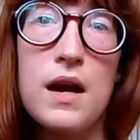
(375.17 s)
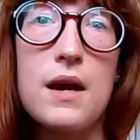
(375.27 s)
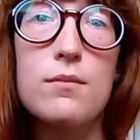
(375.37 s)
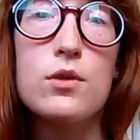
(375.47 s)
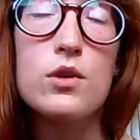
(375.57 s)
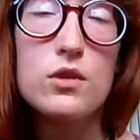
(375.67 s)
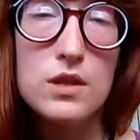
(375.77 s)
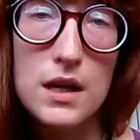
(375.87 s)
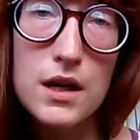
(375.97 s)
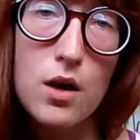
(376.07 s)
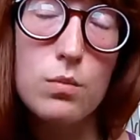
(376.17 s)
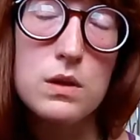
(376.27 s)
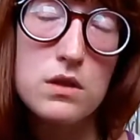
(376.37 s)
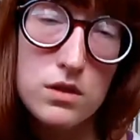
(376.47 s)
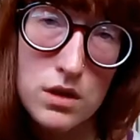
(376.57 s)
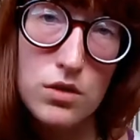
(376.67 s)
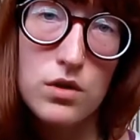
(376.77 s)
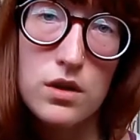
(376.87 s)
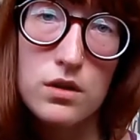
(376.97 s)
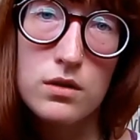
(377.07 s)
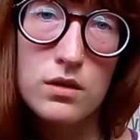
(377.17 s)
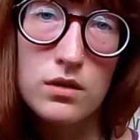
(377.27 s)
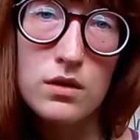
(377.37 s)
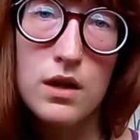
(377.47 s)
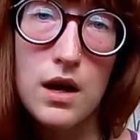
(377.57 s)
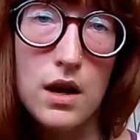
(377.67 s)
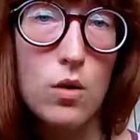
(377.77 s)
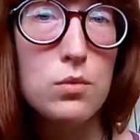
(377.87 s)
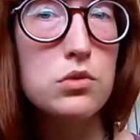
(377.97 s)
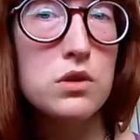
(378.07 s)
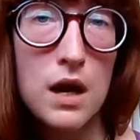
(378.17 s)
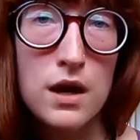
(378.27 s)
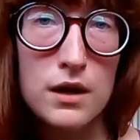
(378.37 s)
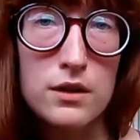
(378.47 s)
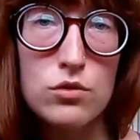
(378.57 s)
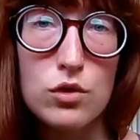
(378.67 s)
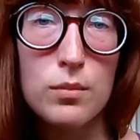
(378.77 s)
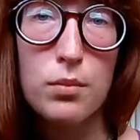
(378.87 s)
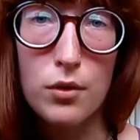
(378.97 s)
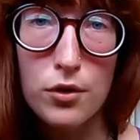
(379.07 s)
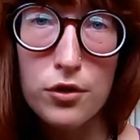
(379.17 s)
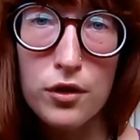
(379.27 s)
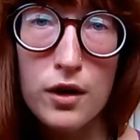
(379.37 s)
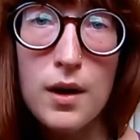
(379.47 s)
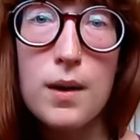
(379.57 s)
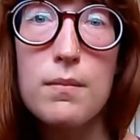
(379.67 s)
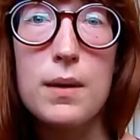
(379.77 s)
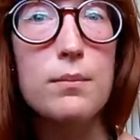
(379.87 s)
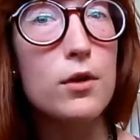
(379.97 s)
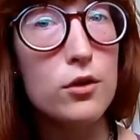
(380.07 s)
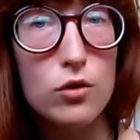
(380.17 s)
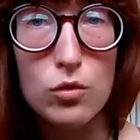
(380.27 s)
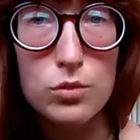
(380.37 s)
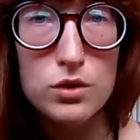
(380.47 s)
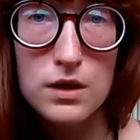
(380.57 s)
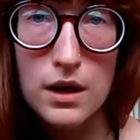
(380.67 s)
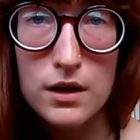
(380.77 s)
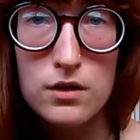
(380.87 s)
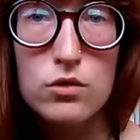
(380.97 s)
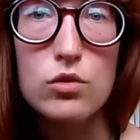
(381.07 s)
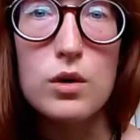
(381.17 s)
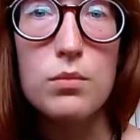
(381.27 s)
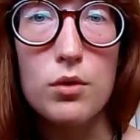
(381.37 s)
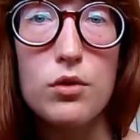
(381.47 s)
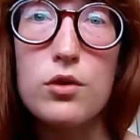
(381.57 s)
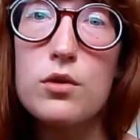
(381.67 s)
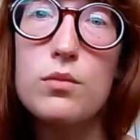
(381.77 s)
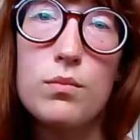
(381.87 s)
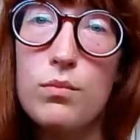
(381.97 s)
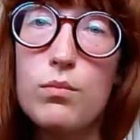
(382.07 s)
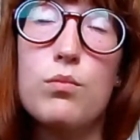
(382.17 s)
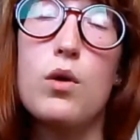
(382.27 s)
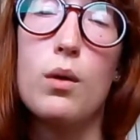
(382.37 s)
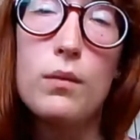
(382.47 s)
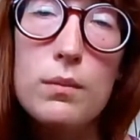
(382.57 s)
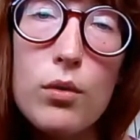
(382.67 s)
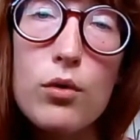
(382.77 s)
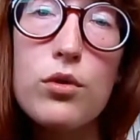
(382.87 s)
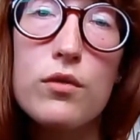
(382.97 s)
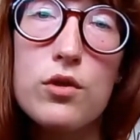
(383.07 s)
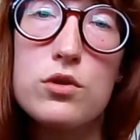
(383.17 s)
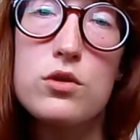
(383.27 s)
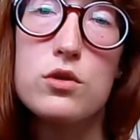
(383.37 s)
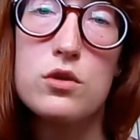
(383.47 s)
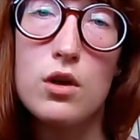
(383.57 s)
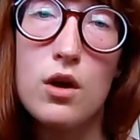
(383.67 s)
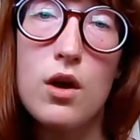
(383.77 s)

I am taken up by cesarean. I almost died during birth. My mother almost died during birth. Well, both of us.